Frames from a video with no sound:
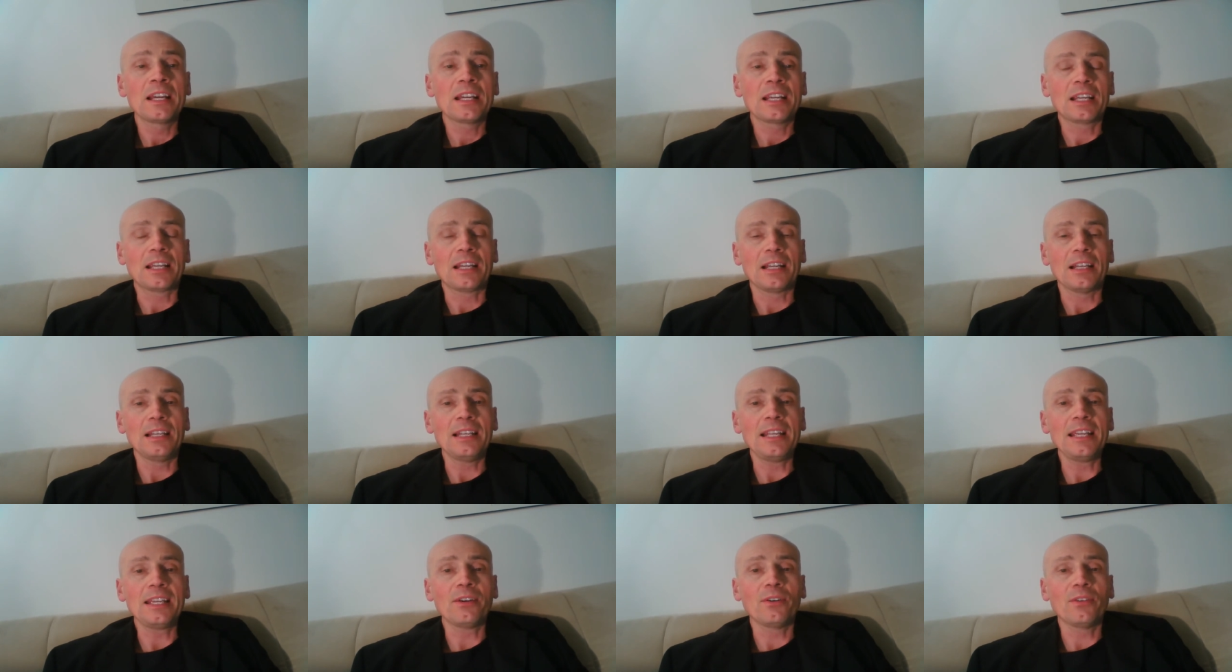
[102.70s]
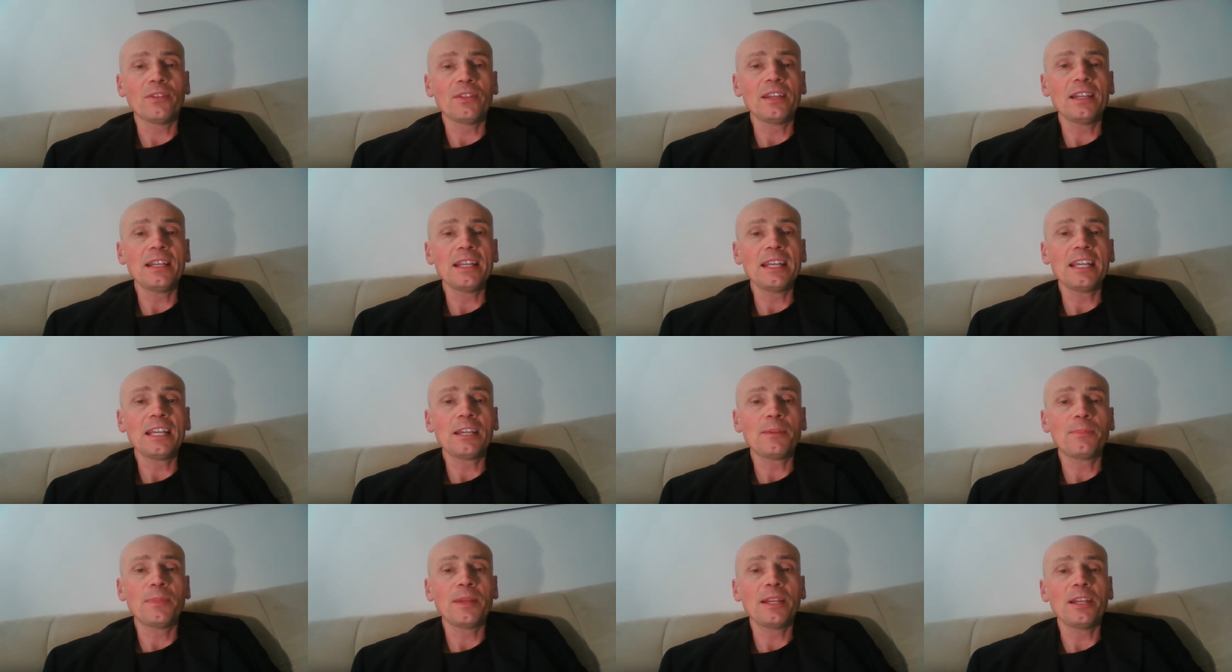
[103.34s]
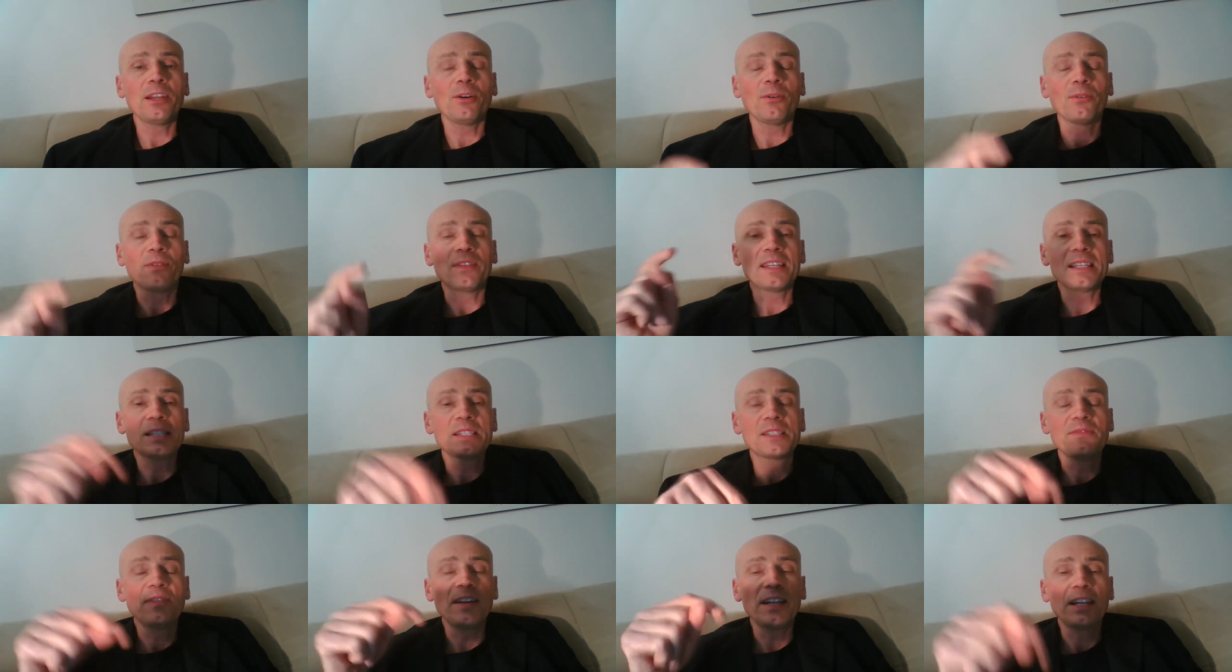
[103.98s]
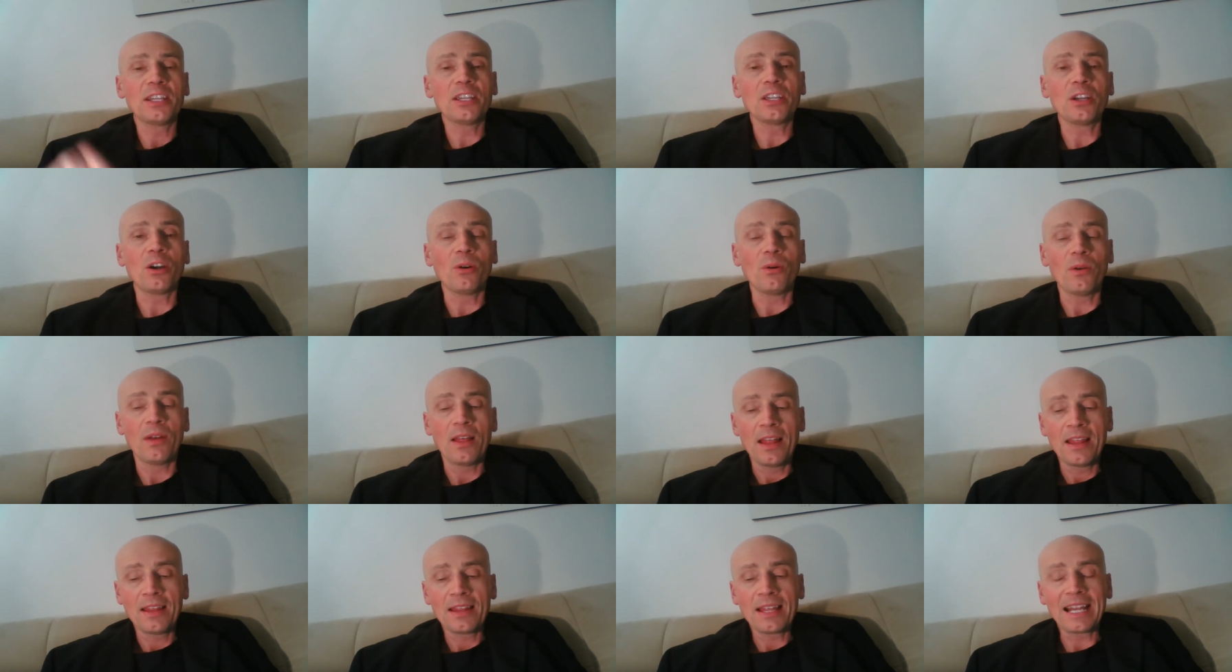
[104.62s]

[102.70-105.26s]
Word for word: click on the link below this video.